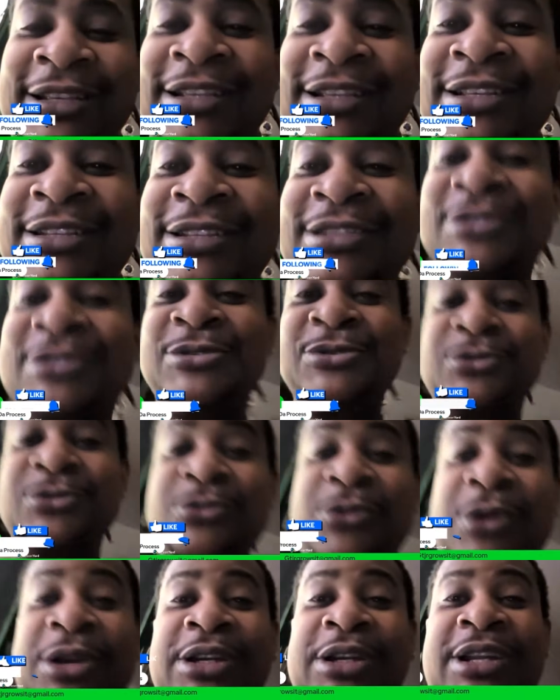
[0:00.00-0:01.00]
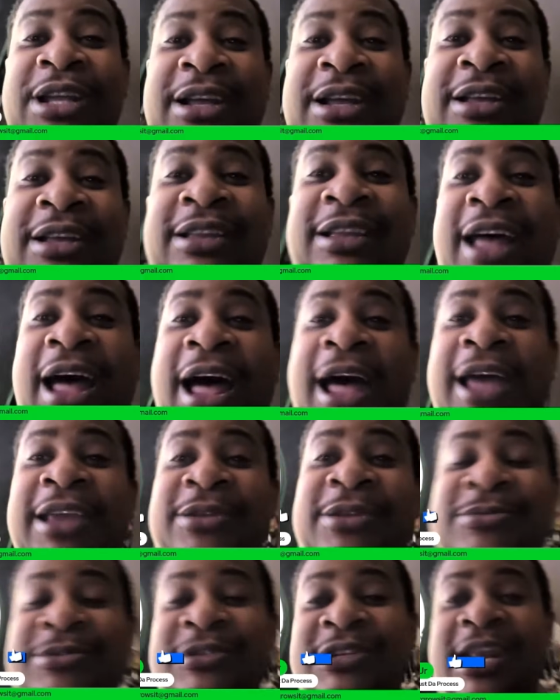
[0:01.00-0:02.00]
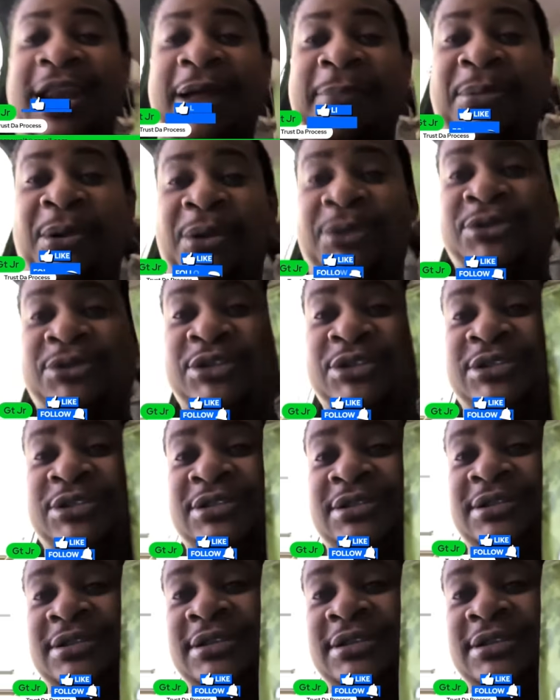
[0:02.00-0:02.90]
This is one of the items that I purchased.